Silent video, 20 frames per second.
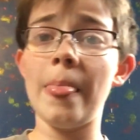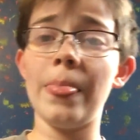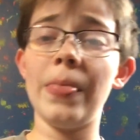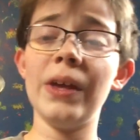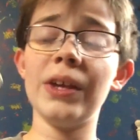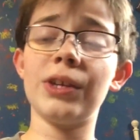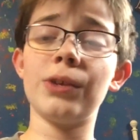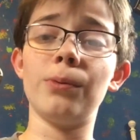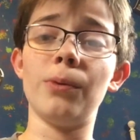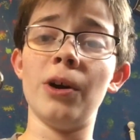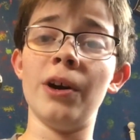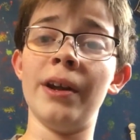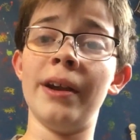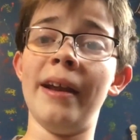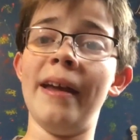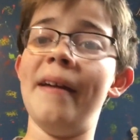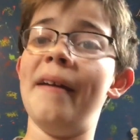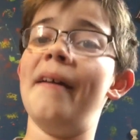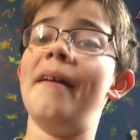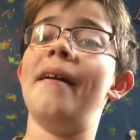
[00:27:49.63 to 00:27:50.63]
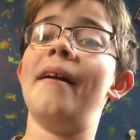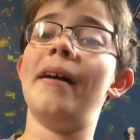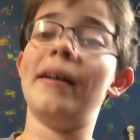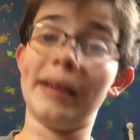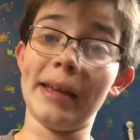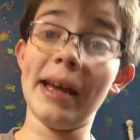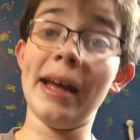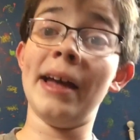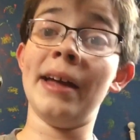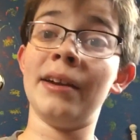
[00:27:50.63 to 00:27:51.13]
This one,
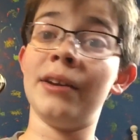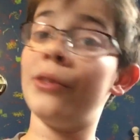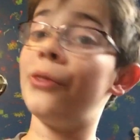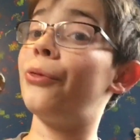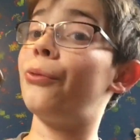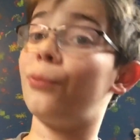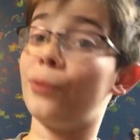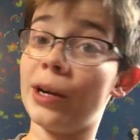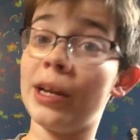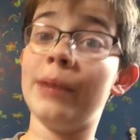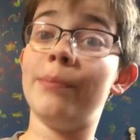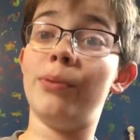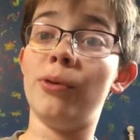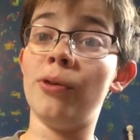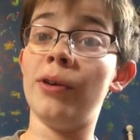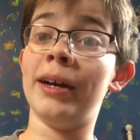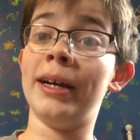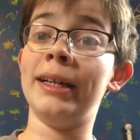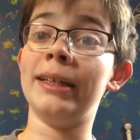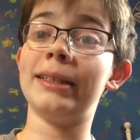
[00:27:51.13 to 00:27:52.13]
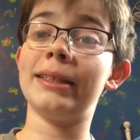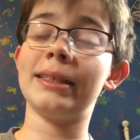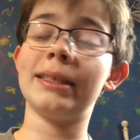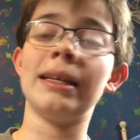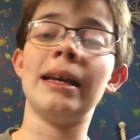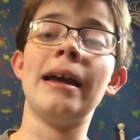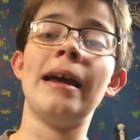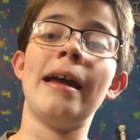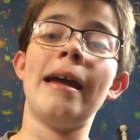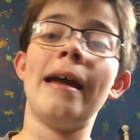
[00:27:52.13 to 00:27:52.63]
again, 3 points.